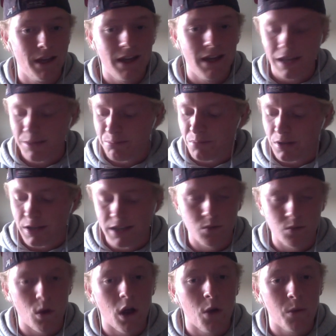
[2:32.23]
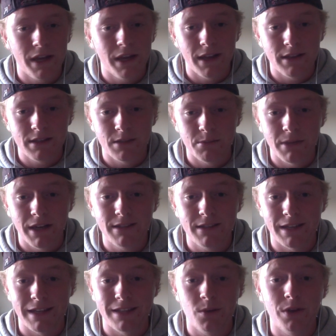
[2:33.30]
He plays well when he gets the minutes,
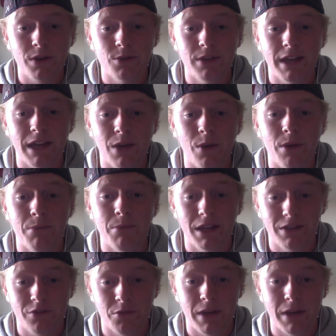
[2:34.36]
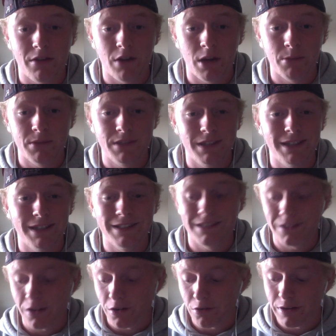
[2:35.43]
and he's going to take away minutes from Nate Robinson.
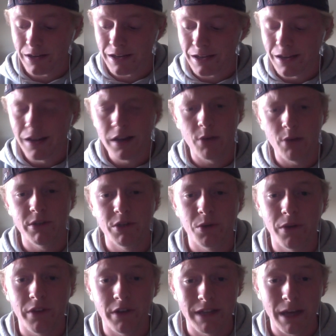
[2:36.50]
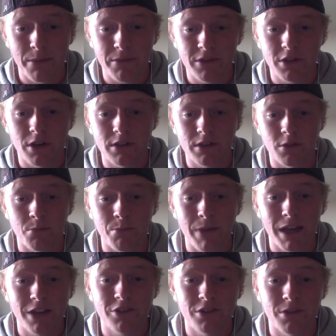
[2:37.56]
He's already number 2 on their depth chart, so
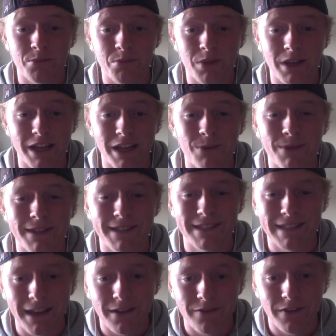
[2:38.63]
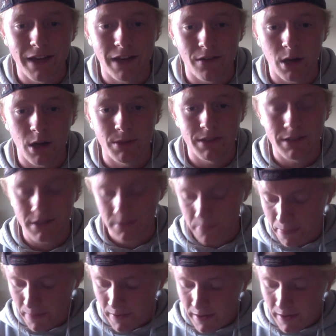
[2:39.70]
make sure to play him instead of Nate Robinson.